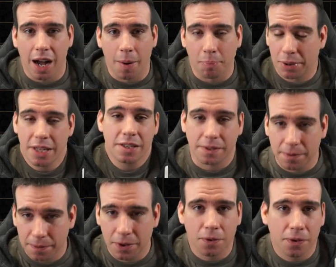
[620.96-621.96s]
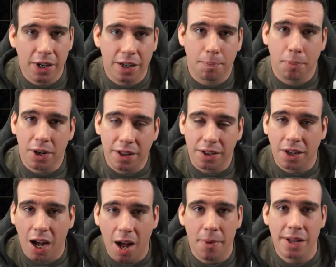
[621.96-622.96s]
please feel free to put it in the
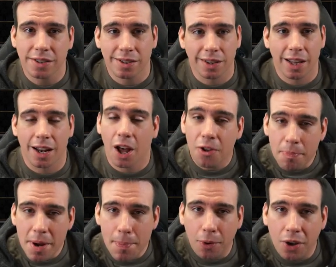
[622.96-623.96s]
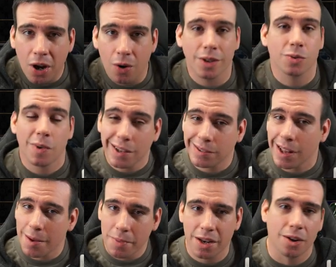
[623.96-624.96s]
comments to let other people know, as well as let
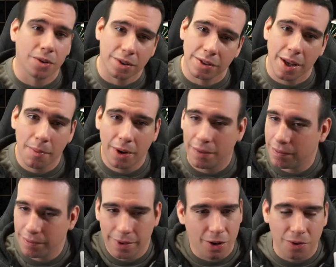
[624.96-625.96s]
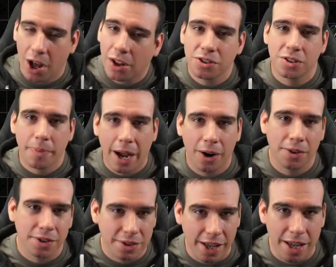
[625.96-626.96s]
me know, because knowledge is power in
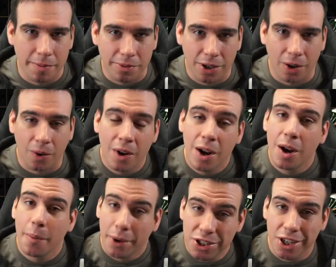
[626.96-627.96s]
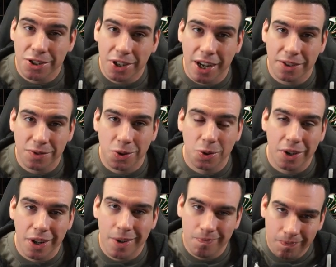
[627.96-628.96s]
this game. So appreciate you guys tuning
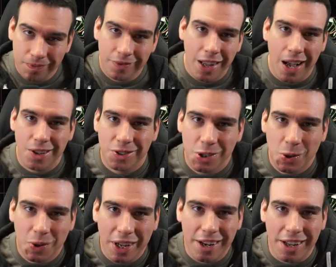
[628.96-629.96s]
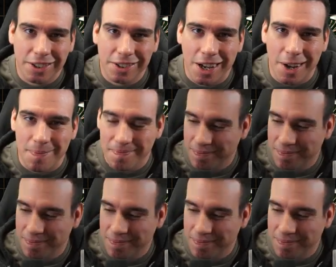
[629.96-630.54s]
in. I'll see you again next time.